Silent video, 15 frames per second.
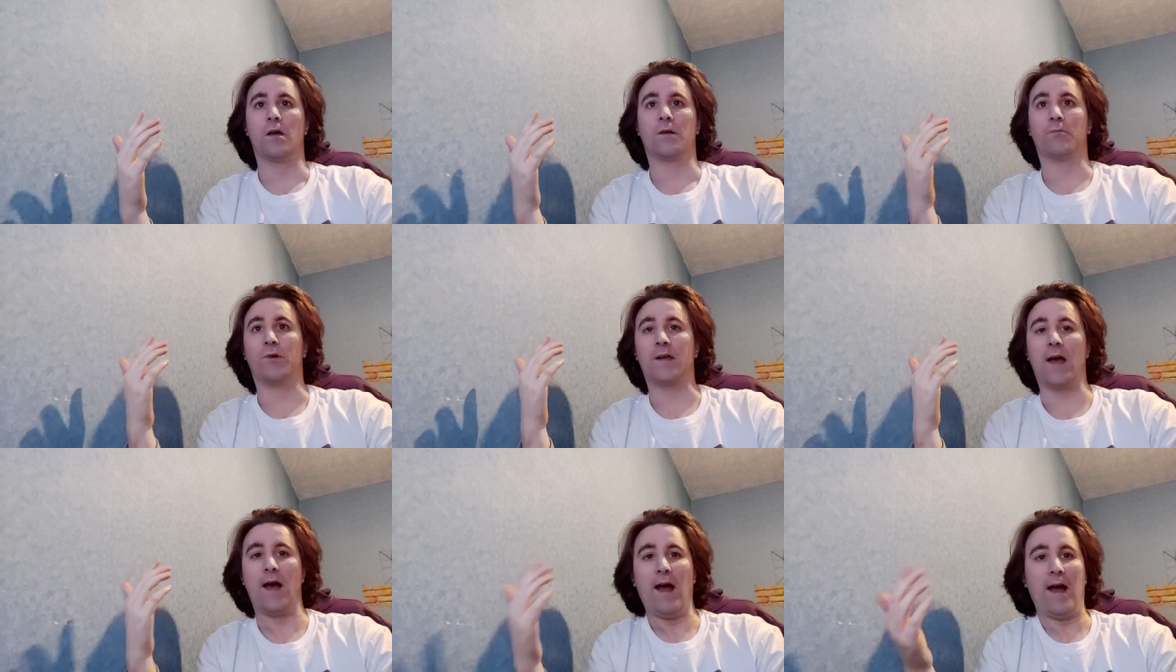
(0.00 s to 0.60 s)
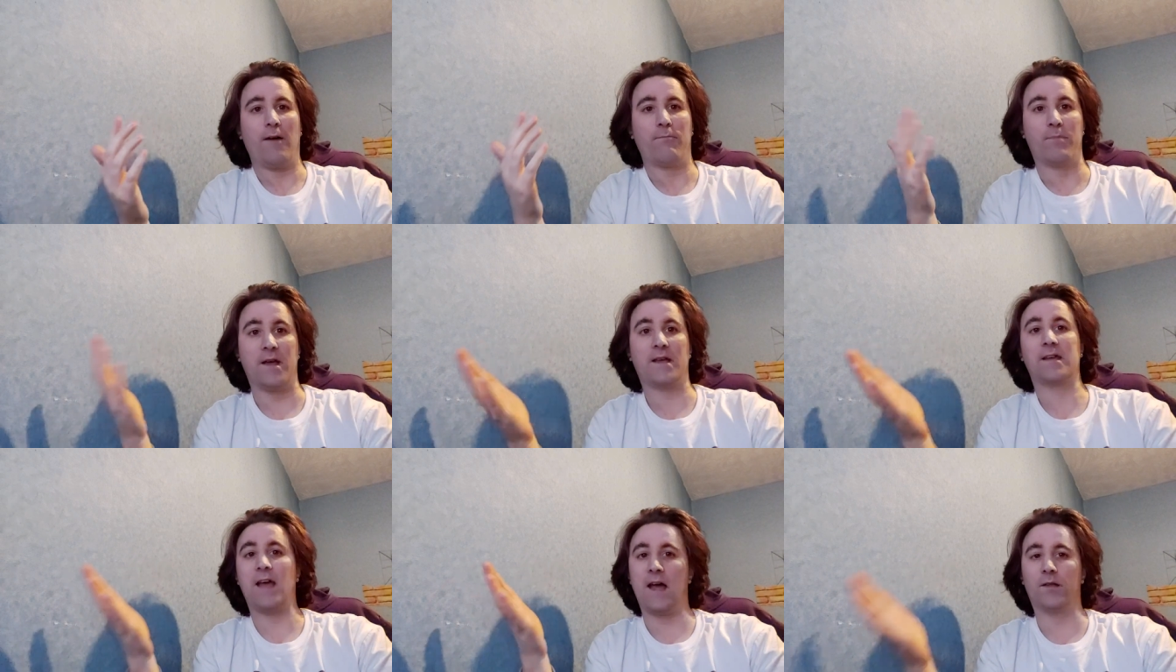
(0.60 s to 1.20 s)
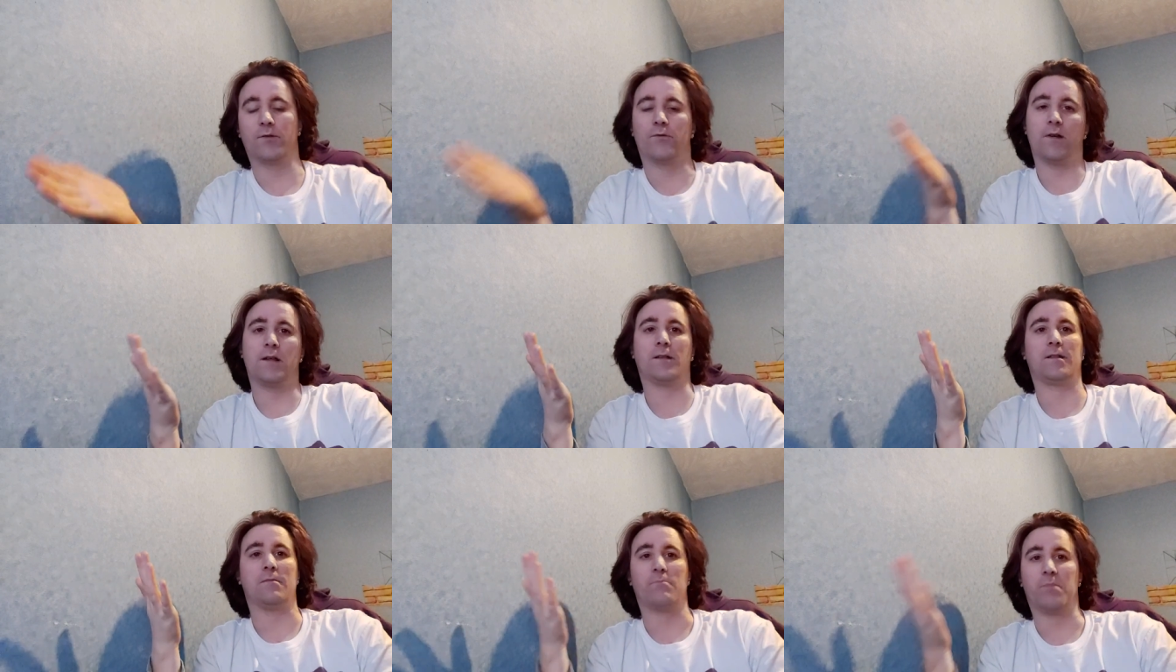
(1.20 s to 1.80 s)
we can't have big
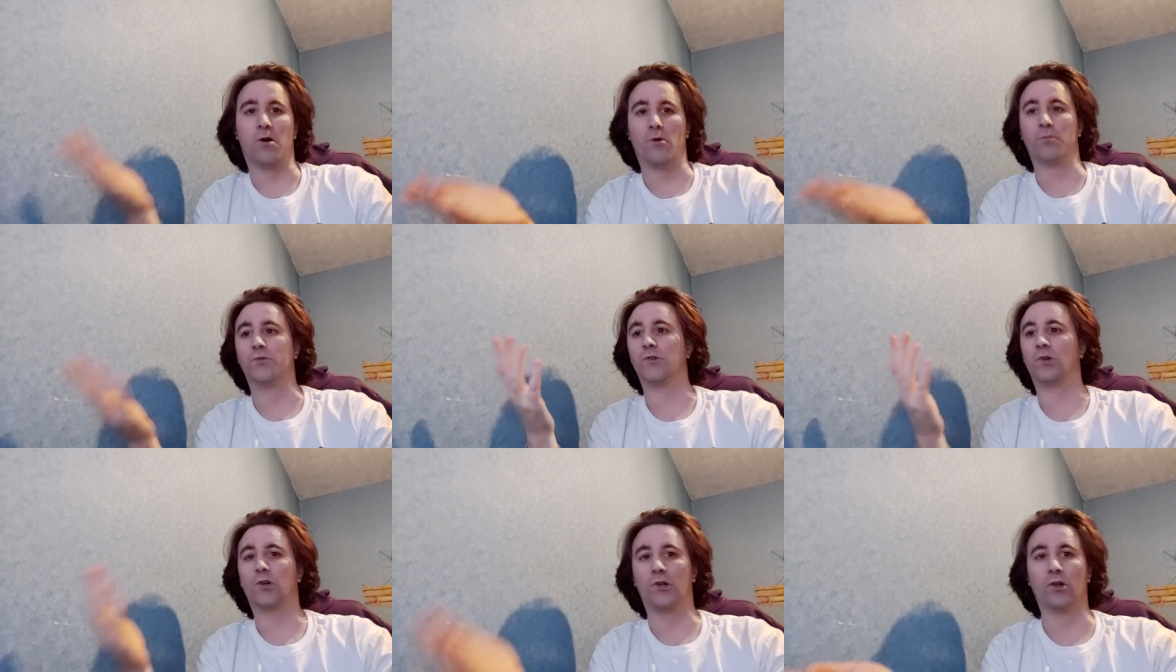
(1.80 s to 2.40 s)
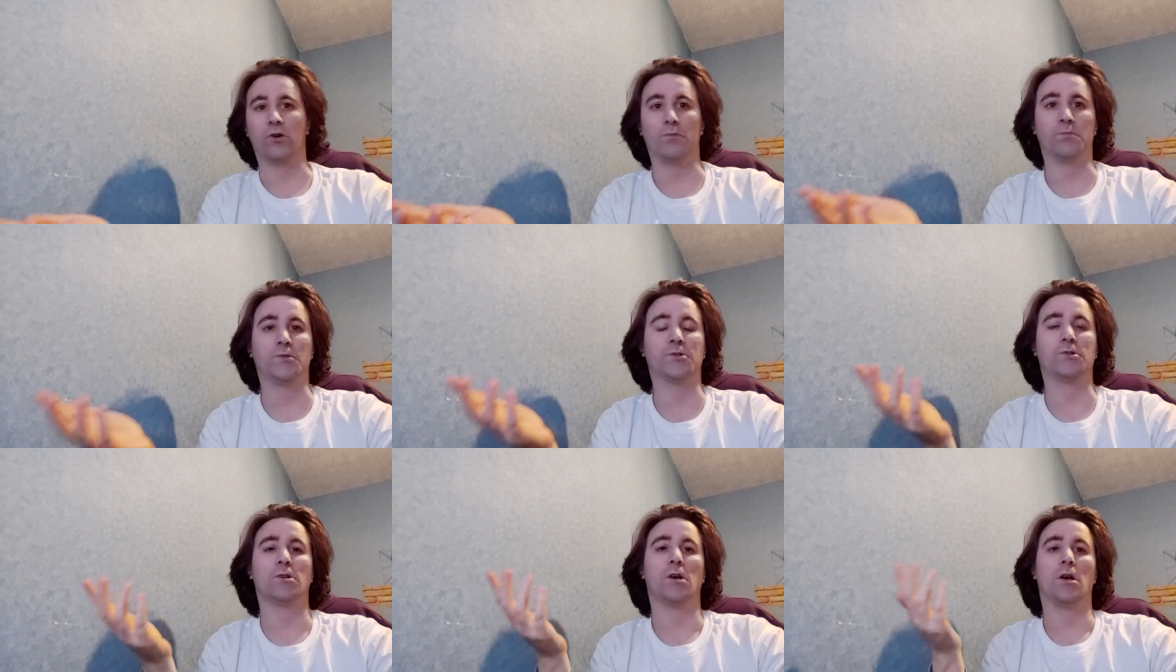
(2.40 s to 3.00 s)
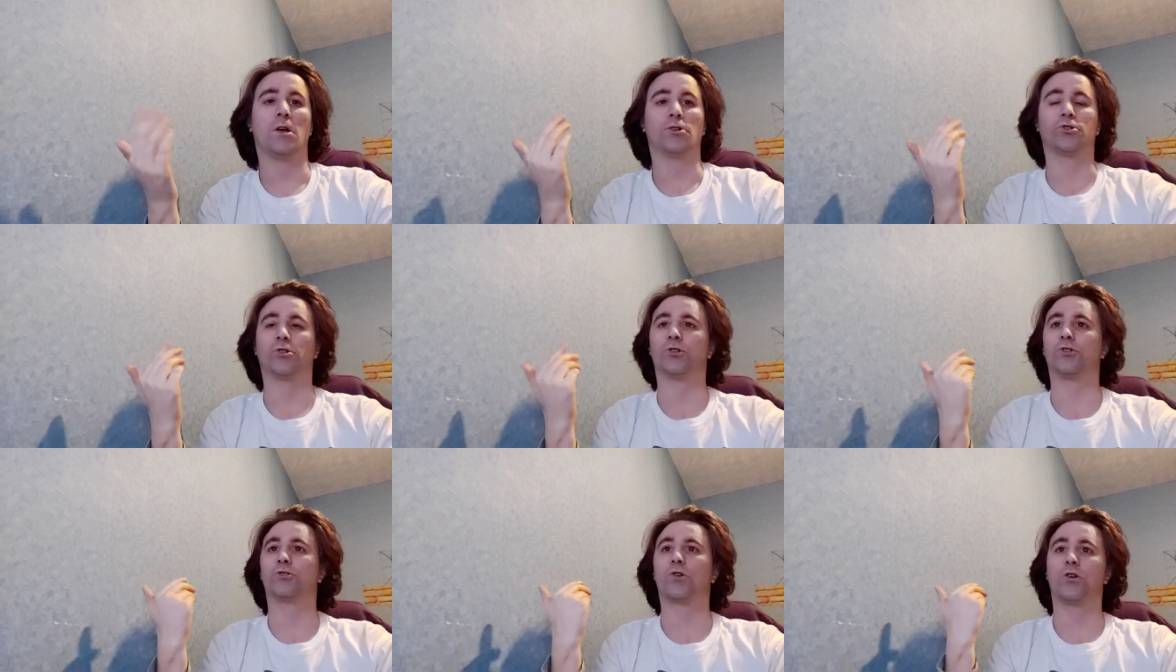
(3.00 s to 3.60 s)
gatherings in pubs and clubs. So
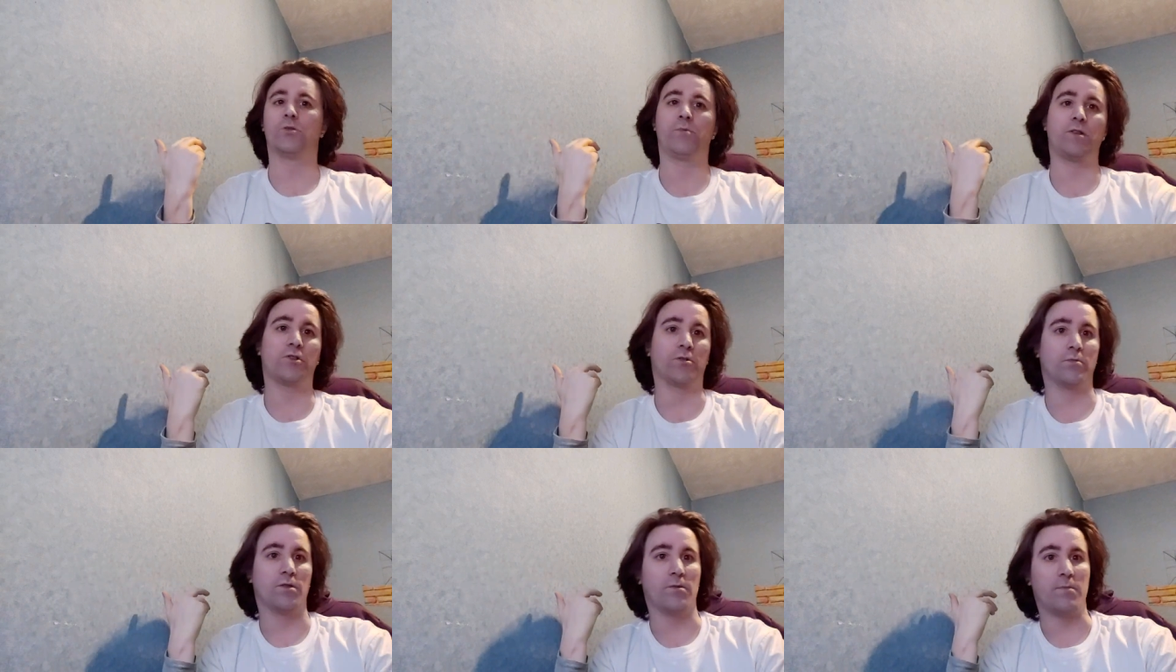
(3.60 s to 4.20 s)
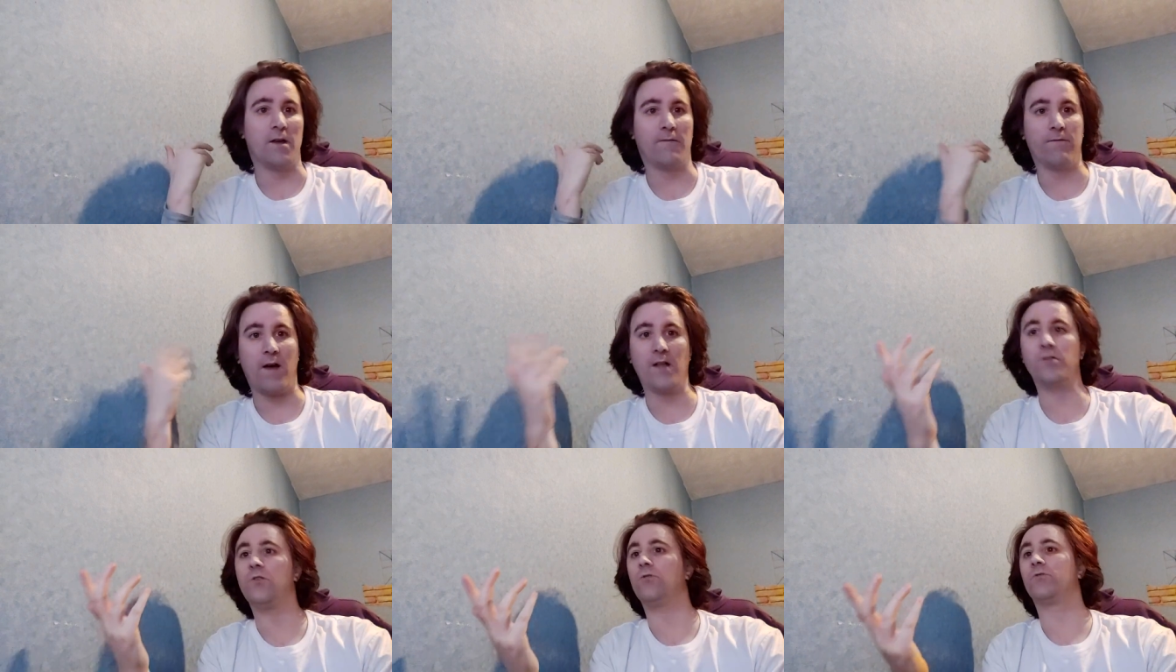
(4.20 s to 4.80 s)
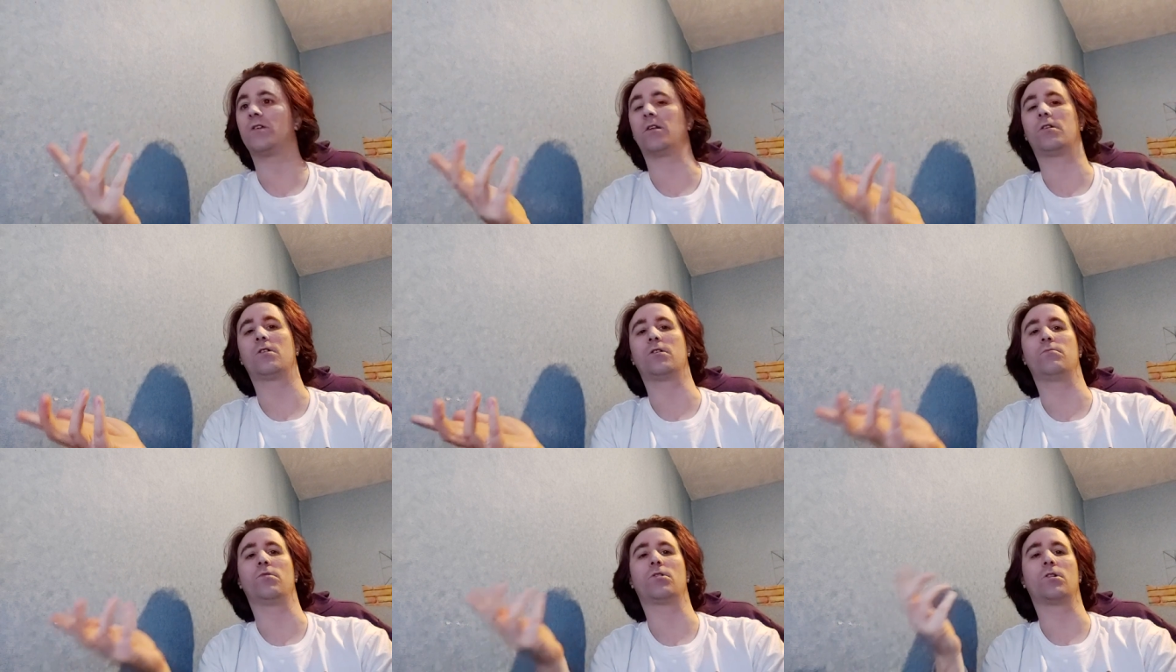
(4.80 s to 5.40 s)
there's going to be some of the big venues that are
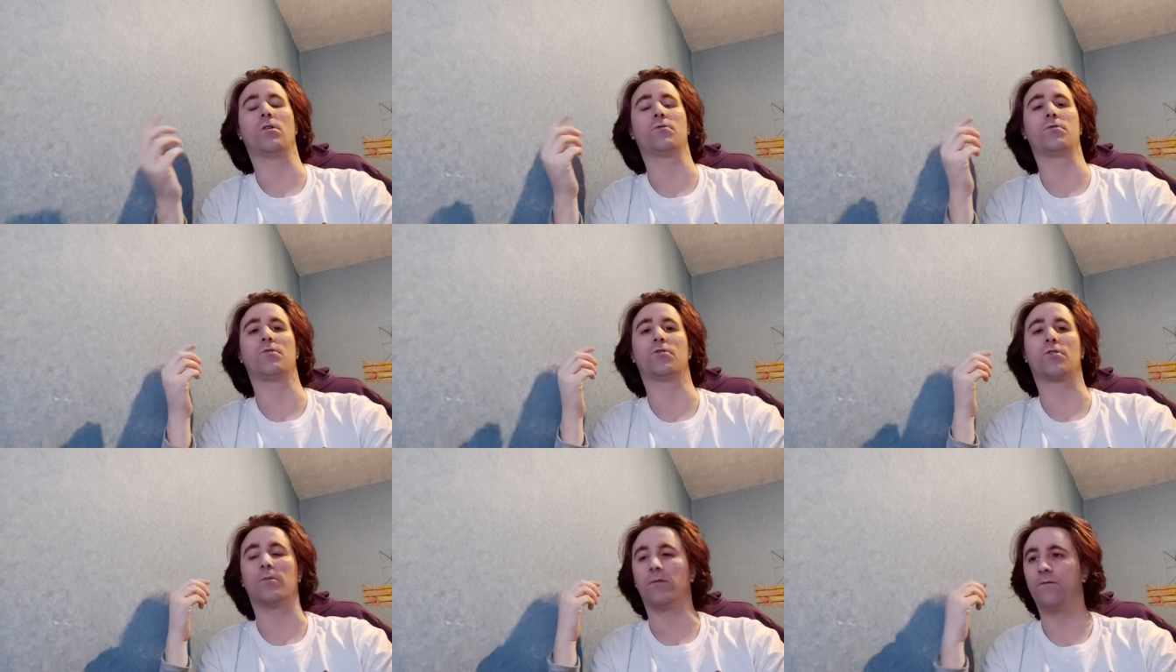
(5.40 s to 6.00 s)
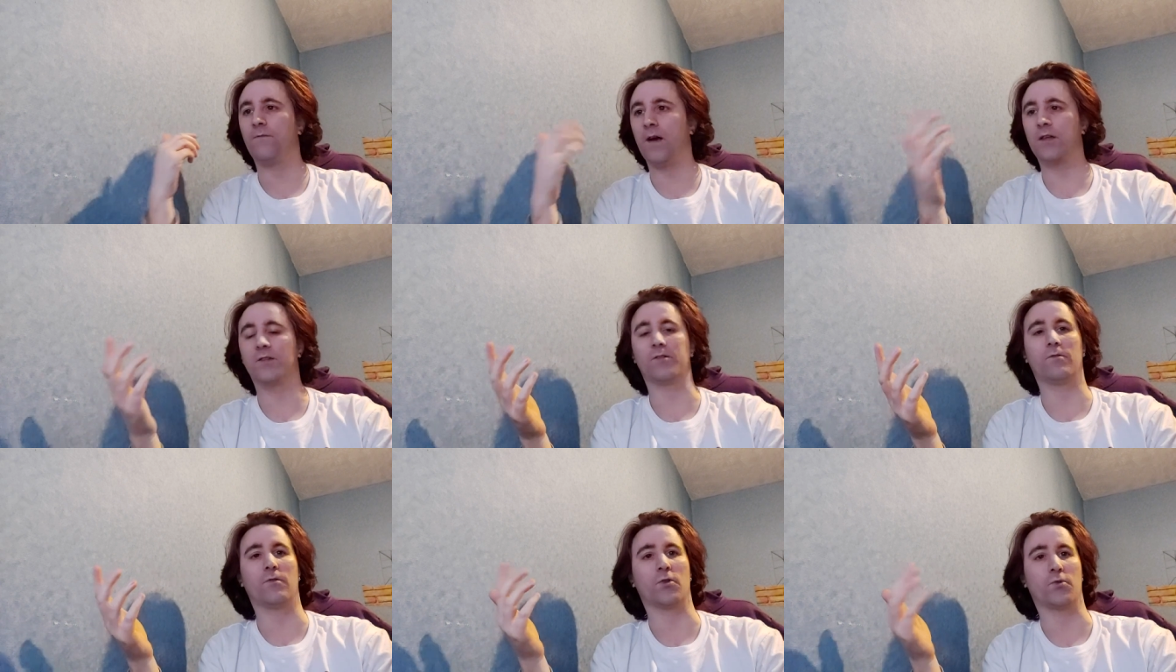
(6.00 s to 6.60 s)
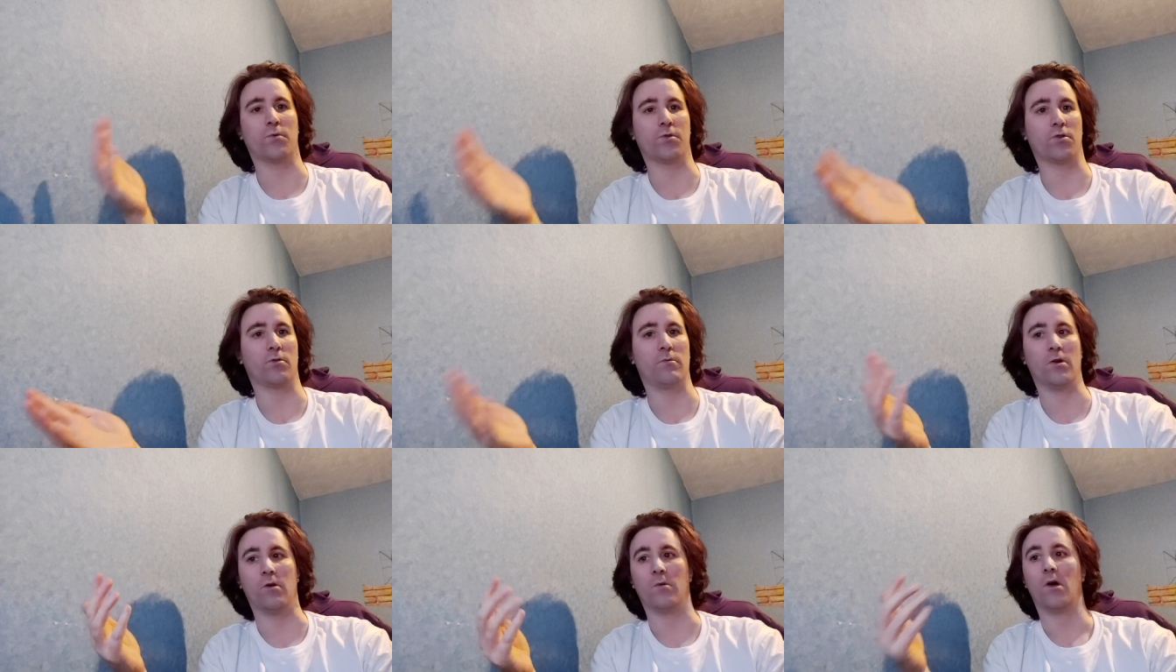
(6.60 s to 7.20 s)
going to be closed and there's going to be festivals which are
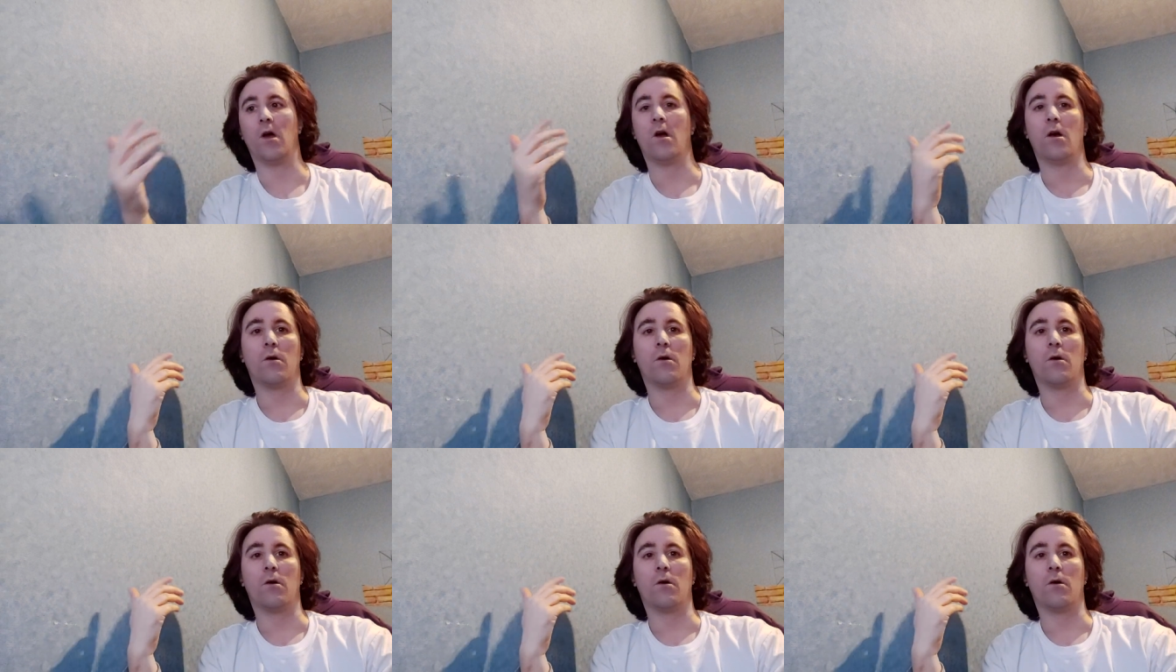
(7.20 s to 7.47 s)
coming up.